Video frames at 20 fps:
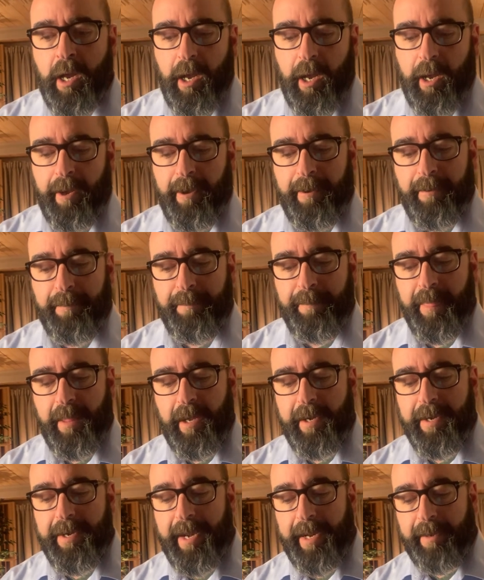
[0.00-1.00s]
Um,
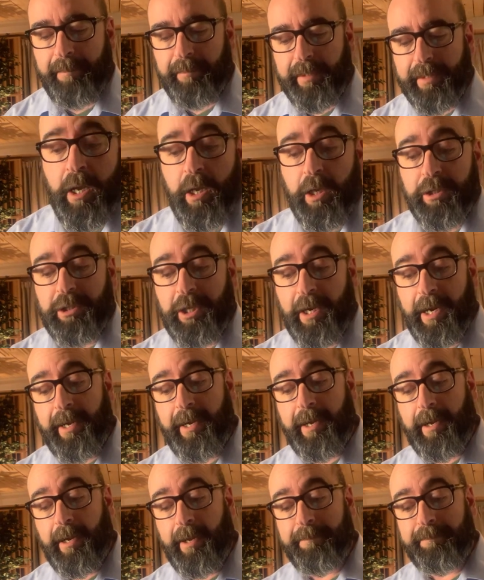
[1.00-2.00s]
namely,
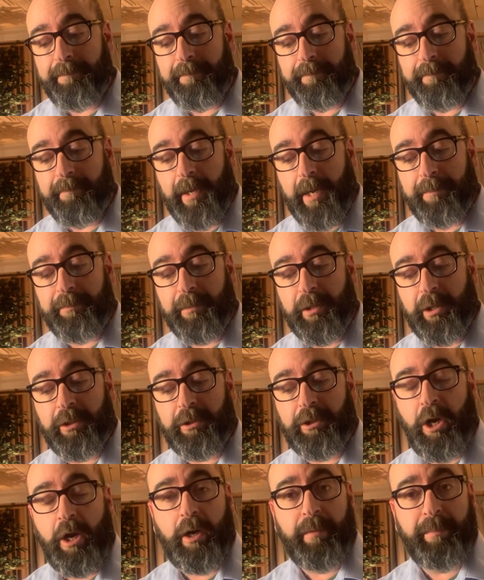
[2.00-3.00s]
today I'm, I'm going to
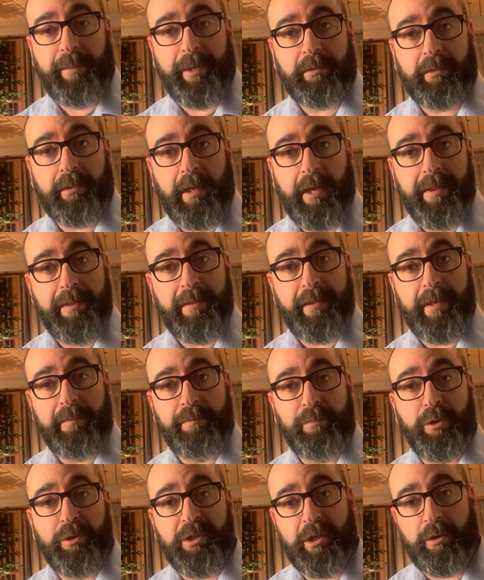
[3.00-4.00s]
talk about the
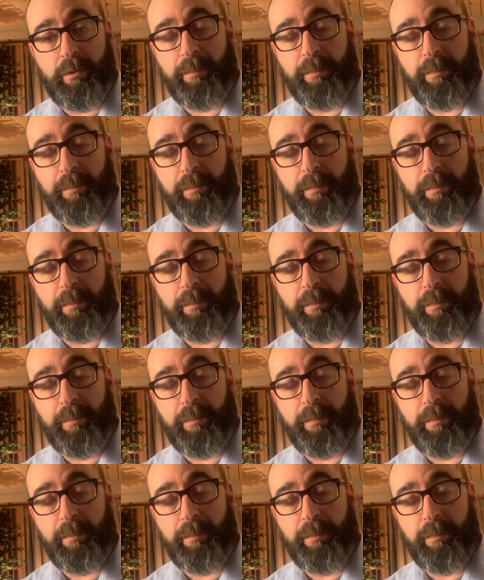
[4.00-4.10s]
Musical